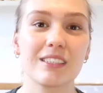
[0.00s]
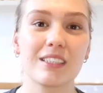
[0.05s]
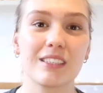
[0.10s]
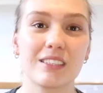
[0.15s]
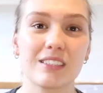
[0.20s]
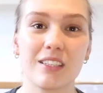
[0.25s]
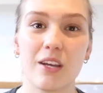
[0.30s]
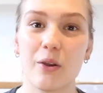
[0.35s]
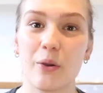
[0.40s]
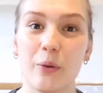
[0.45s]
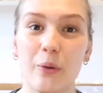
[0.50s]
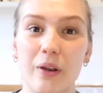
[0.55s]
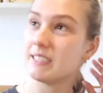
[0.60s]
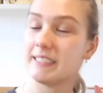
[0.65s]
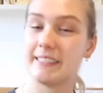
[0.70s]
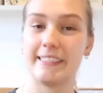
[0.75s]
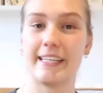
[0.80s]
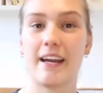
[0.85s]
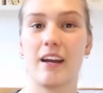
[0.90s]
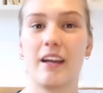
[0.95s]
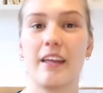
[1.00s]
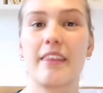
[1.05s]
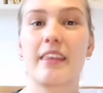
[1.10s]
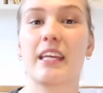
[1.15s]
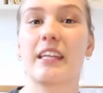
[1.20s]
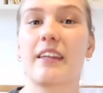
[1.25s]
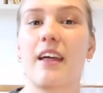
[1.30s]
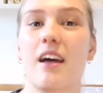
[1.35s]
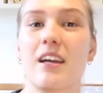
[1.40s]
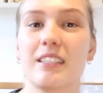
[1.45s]
So, yeah, I think
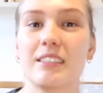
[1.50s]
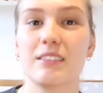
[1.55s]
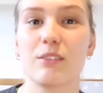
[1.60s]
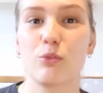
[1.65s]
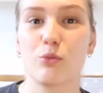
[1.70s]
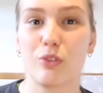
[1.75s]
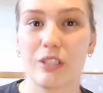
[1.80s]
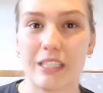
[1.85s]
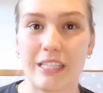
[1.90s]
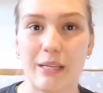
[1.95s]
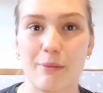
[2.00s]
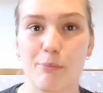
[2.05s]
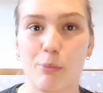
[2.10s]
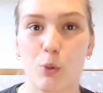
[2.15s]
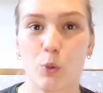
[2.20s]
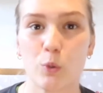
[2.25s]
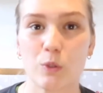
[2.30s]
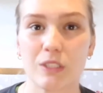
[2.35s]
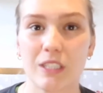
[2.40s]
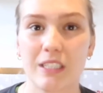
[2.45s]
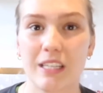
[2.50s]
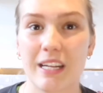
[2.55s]
that is really important.